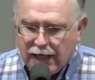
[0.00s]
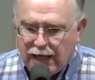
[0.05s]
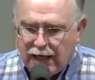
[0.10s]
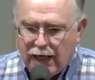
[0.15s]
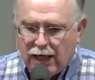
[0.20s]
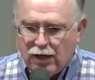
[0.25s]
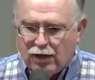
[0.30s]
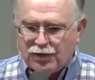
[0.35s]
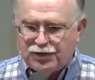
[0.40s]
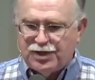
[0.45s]
And
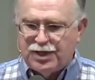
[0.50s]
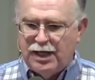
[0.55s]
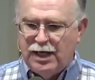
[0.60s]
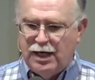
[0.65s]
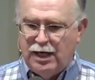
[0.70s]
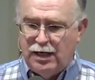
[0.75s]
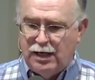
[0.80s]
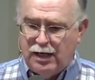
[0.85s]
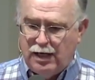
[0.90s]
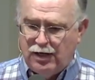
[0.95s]
he kills
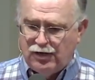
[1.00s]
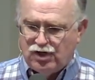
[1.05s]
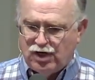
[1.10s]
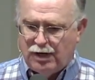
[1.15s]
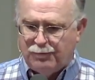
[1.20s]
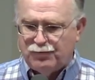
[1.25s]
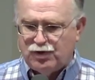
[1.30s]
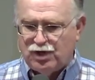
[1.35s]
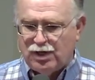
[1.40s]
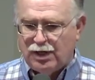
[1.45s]
the
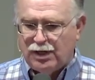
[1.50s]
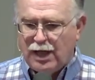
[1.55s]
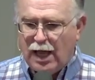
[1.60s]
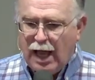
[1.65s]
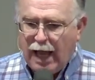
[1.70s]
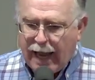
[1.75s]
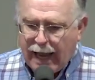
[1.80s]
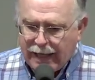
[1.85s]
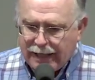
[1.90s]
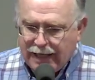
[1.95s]

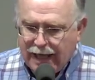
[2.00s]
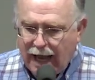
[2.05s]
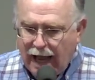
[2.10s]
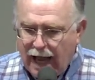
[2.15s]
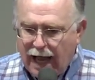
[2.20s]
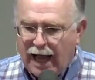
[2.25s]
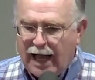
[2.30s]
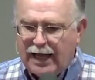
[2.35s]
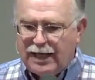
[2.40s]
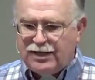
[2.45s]
Egyptian, and
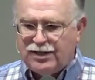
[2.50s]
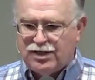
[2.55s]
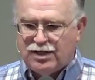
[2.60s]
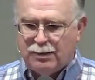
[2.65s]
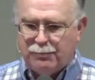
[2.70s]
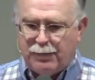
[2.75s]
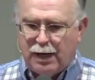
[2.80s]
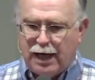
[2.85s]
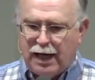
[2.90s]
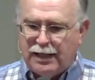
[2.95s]
he
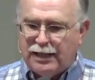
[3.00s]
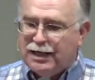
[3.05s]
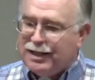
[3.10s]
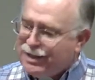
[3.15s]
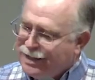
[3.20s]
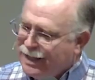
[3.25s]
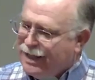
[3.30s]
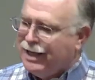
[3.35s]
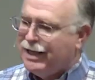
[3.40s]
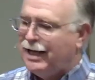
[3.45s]
hides the
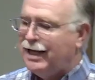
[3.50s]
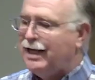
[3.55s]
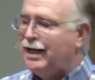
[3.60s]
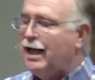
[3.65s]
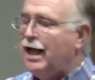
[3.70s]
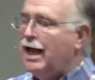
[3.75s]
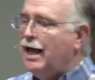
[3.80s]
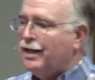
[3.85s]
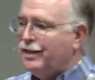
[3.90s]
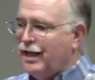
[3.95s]
body,
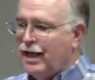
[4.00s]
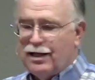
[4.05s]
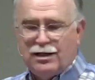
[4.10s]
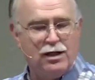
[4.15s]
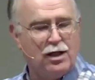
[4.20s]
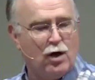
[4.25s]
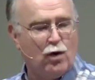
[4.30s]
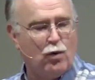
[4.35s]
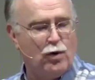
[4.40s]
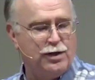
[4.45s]
thinking
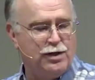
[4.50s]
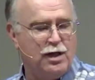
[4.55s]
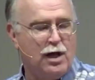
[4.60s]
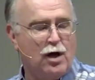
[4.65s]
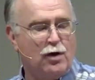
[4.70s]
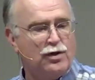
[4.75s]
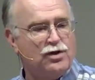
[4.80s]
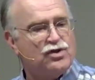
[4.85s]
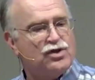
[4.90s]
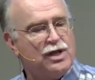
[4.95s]
that no
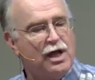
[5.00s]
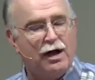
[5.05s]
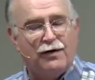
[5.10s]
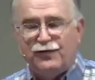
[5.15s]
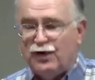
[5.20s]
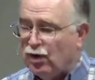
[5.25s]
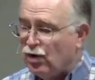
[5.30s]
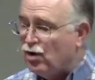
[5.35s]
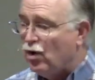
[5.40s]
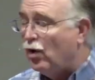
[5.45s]
one noticed.
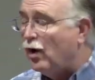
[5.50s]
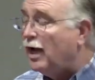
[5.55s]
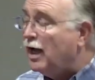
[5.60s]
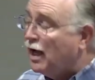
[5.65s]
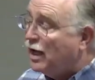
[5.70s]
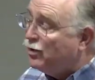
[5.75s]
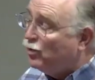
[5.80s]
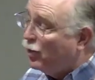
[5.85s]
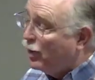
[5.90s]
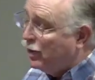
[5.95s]
Now, if you'll
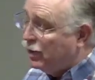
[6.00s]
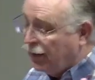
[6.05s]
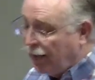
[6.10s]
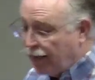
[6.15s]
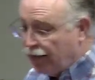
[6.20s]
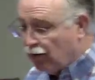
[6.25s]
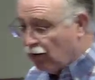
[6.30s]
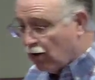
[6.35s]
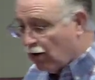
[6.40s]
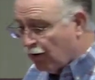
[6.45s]
go ahead and
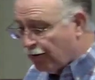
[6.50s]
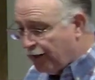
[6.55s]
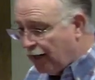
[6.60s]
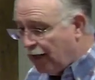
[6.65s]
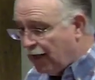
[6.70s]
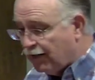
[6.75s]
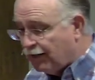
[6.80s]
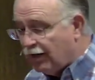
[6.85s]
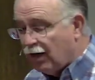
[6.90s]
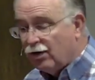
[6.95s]
read later
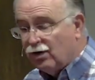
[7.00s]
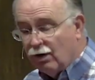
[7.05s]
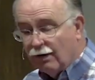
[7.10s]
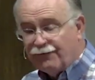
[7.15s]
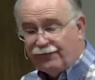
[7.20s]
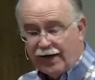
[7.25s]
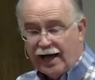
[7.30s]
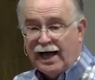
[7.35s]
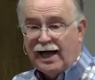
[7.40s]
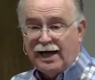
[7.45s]
on in there,
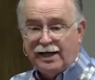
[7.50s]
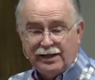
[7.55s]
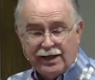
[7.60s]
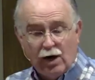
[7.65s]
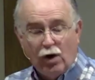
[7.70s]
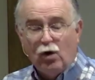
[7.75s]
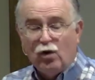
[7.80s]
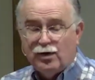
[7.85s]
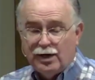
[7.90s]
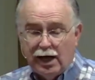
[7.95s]
you'll
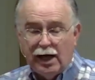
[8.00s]
find that,